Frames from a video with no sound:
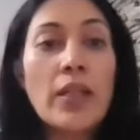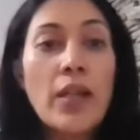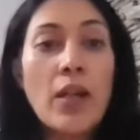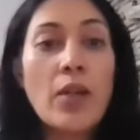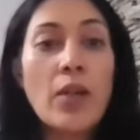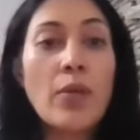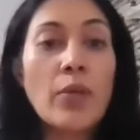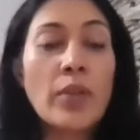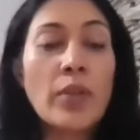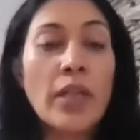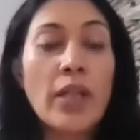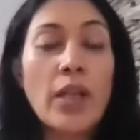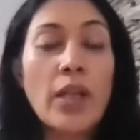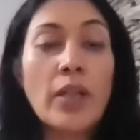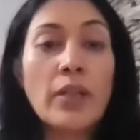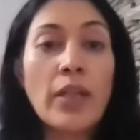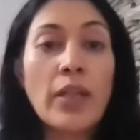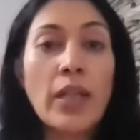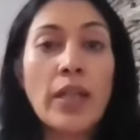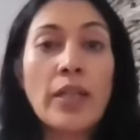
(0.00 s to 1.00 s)
they
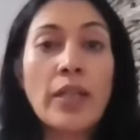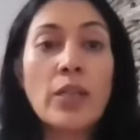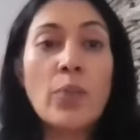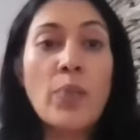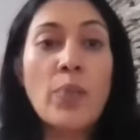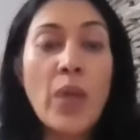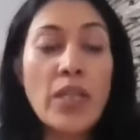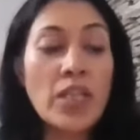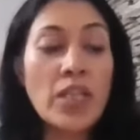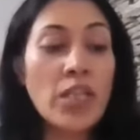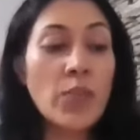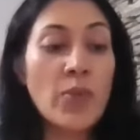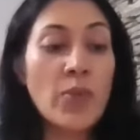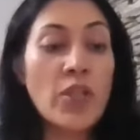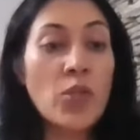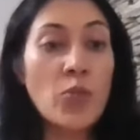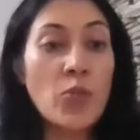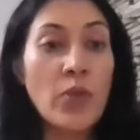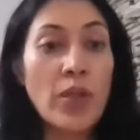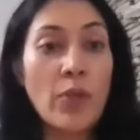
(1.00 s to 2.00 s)
are getting the best
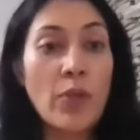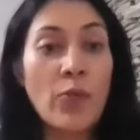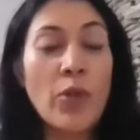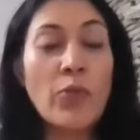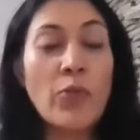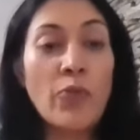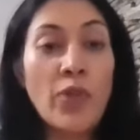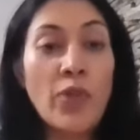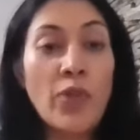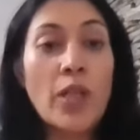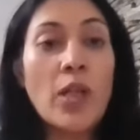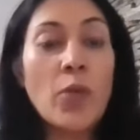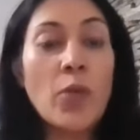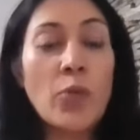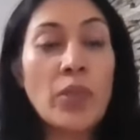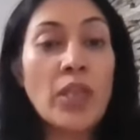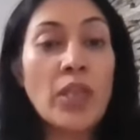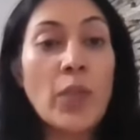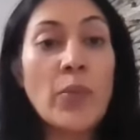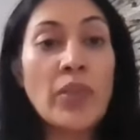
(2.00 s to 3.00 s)
experience when we are
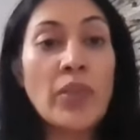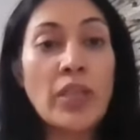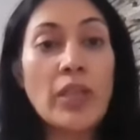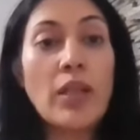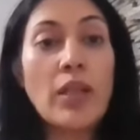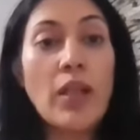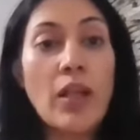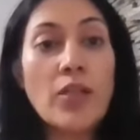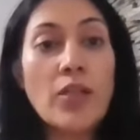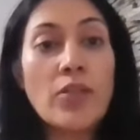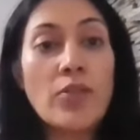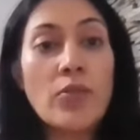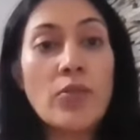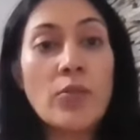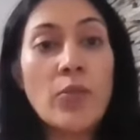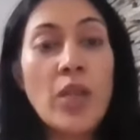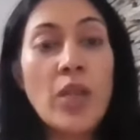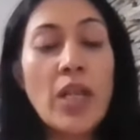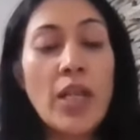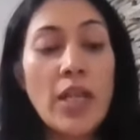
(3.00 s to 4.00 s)
with them in the
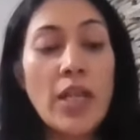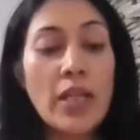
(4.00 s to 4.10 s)
classroom,